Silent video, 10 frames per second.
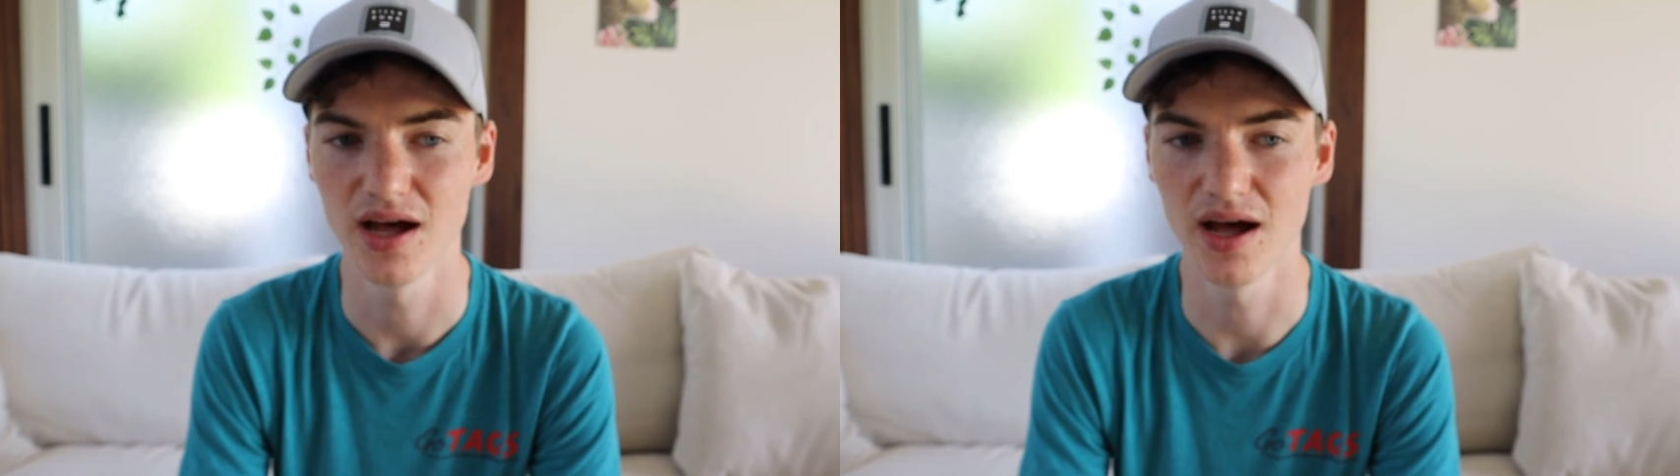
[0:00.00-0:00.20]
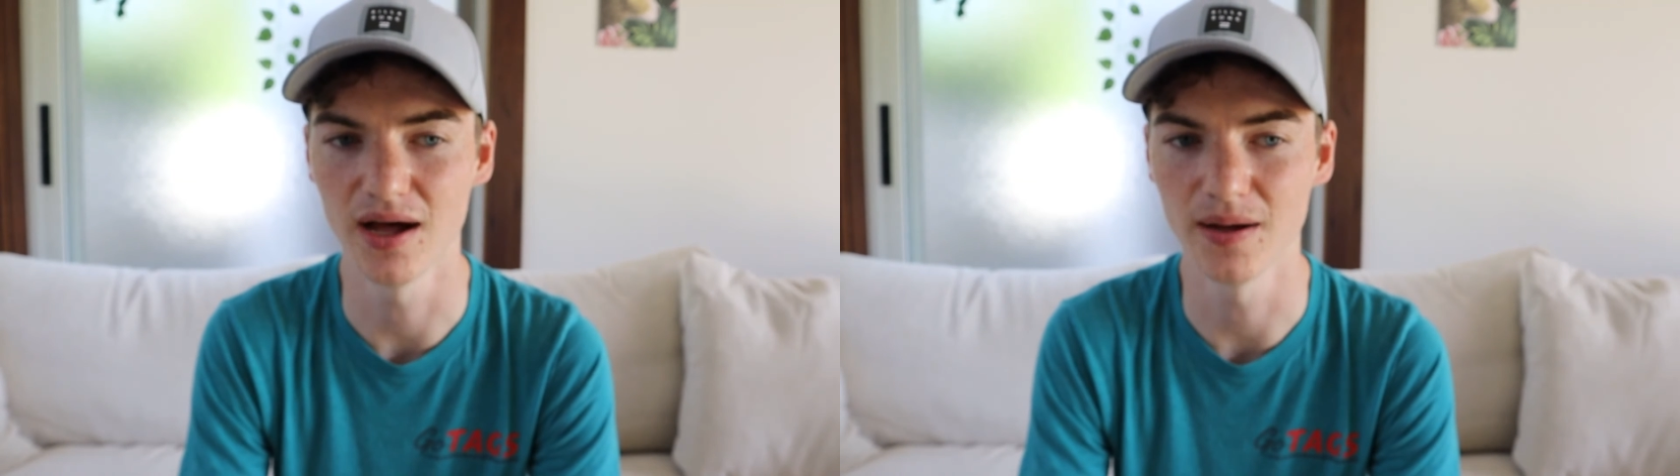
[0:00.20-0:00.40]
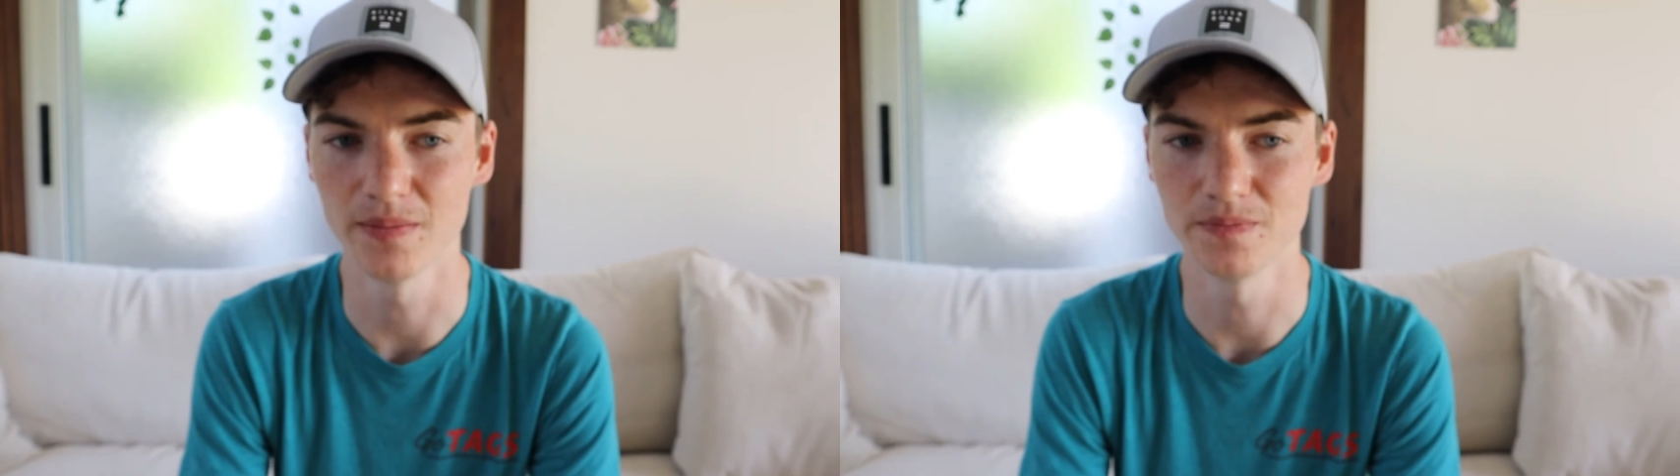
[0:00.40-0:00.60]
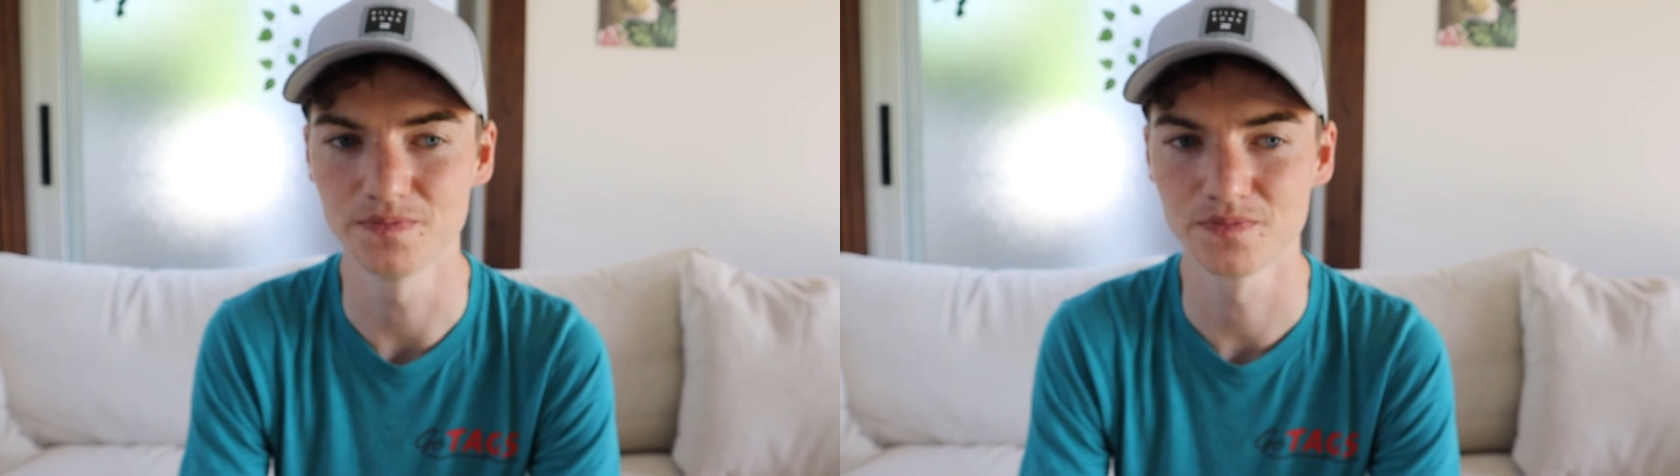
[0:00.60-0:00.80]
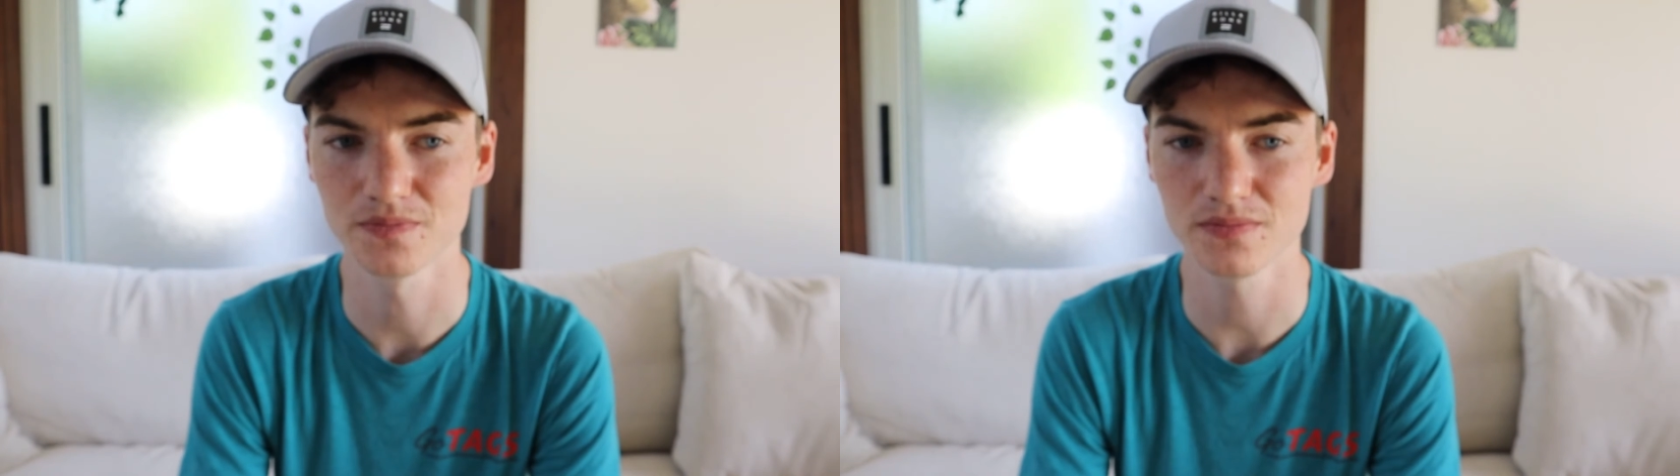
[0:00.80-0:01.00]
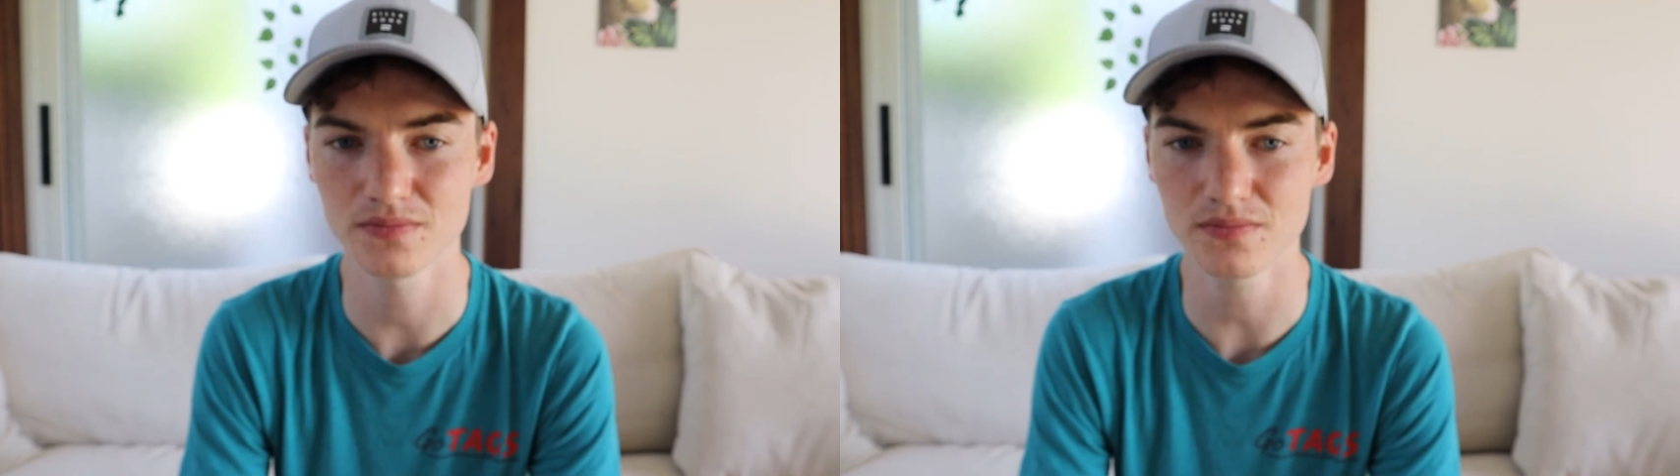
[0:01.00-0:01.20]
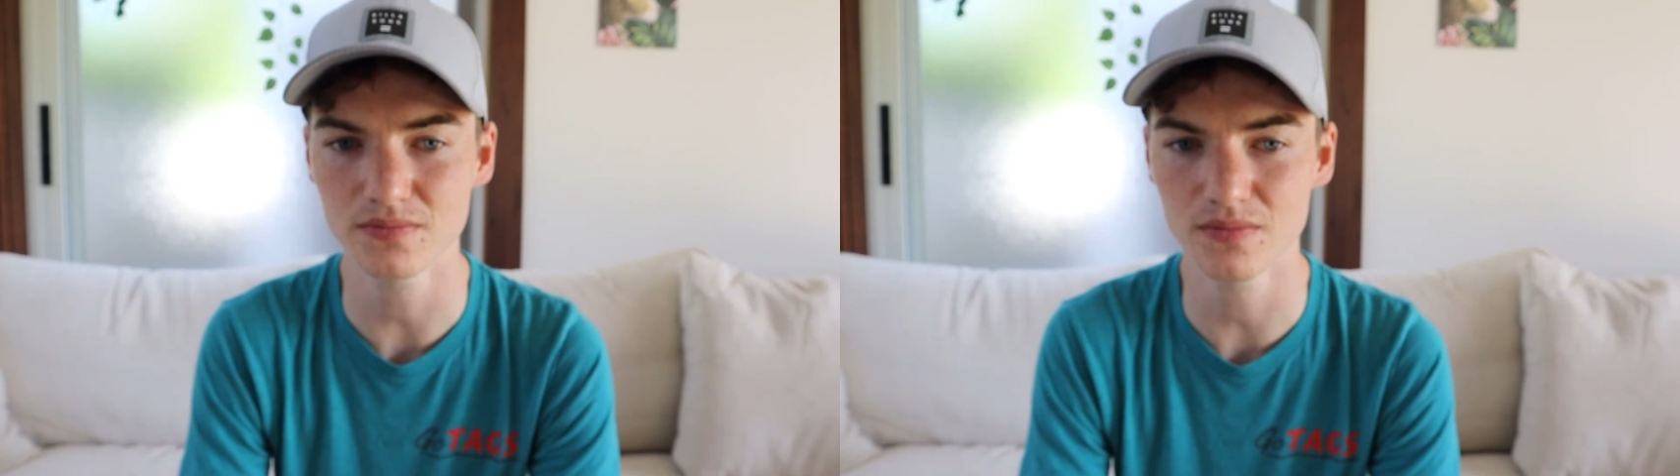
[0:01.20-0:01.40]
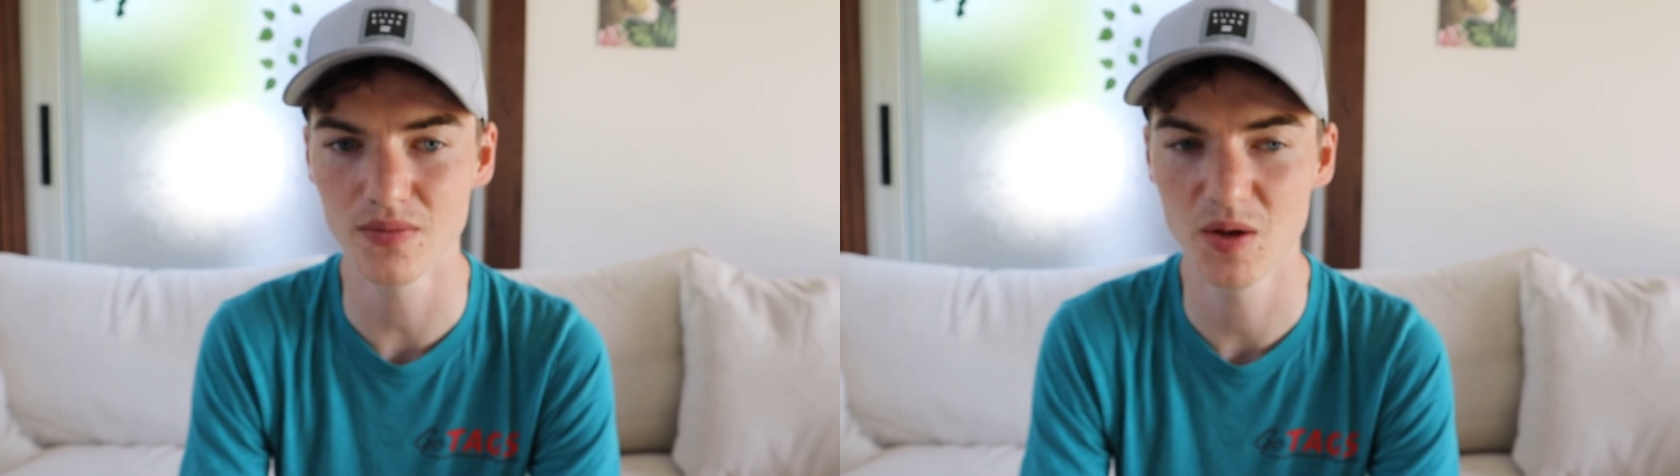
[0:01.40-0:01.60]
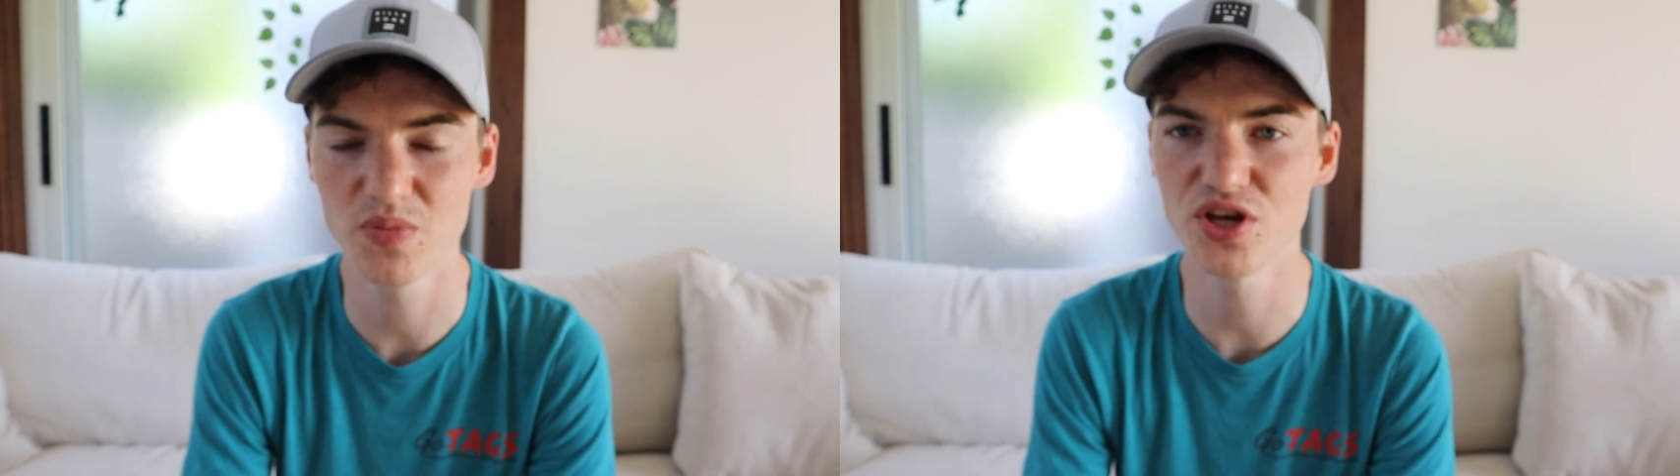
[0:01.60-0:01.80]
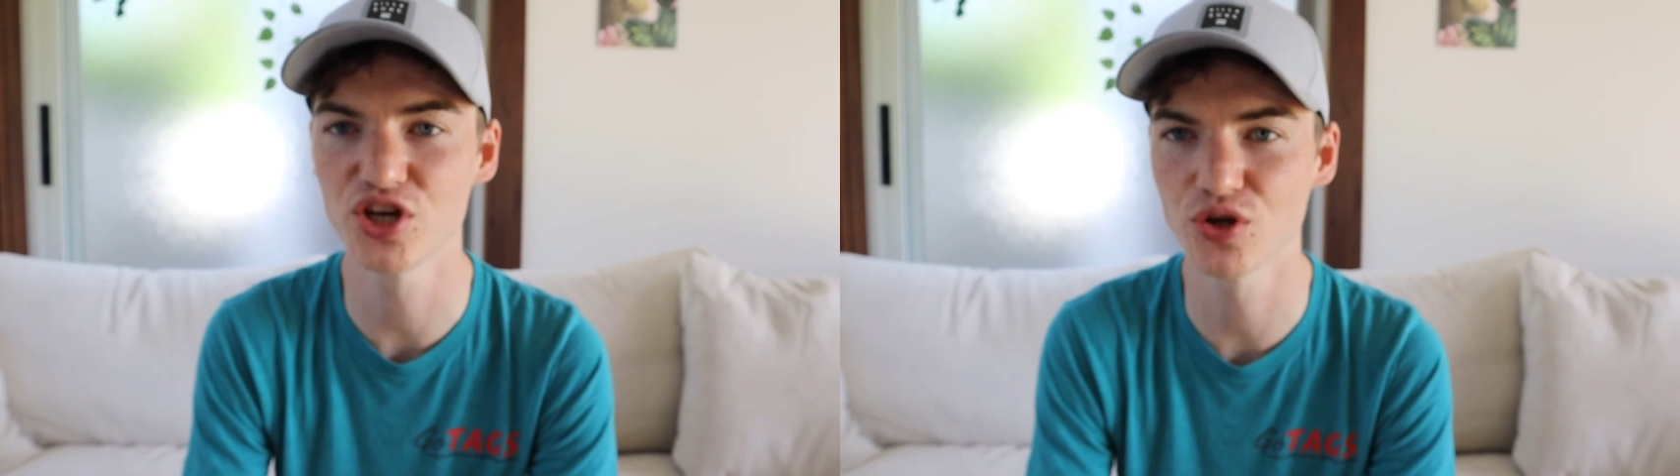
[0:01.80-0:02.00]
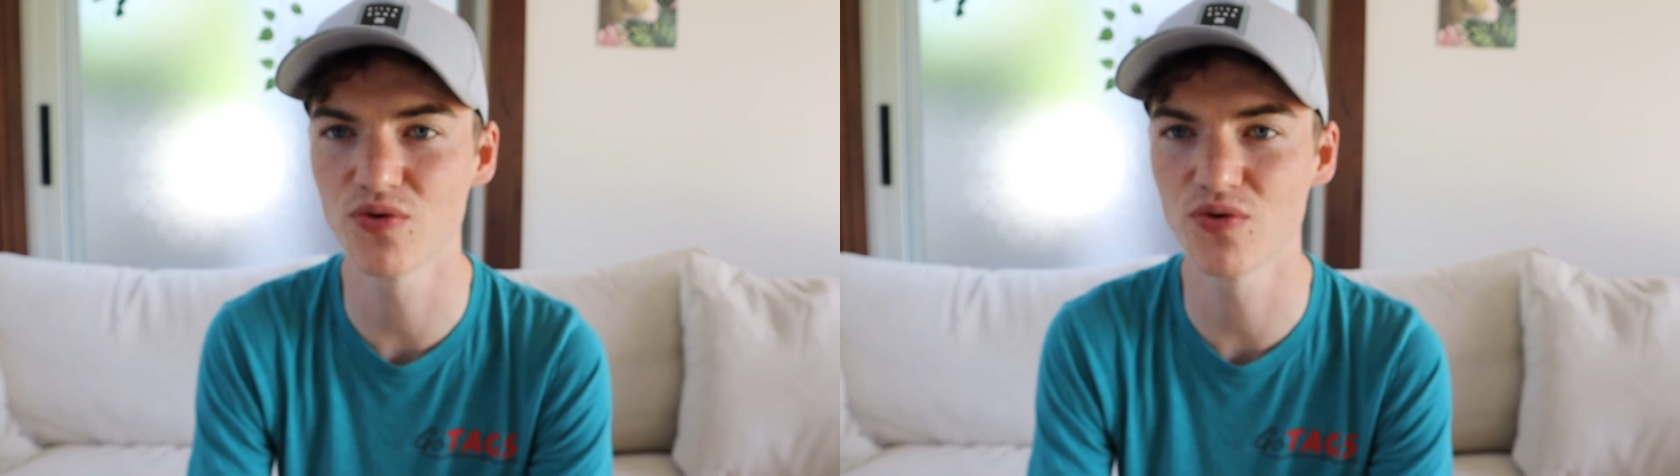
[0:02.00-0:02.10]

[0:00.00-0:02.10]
be a good